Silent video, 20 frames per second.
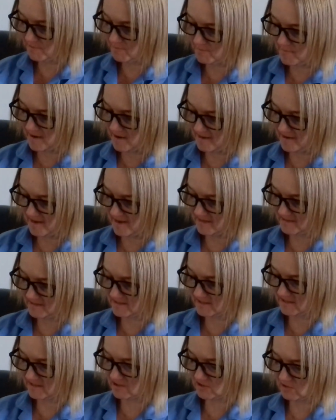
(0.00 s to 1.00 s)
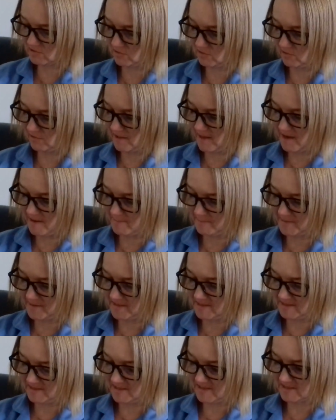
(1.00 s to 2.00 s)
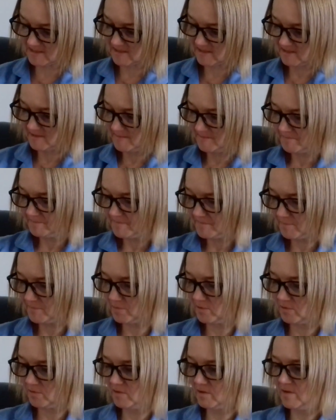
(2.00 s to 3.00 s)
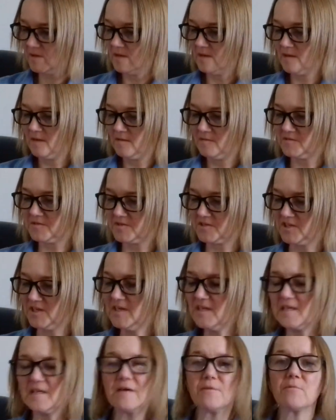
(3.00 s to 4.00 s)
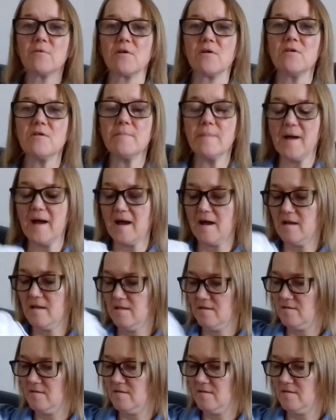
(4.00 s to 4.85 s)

on my Etsy store, like beanies. But Sheila were on about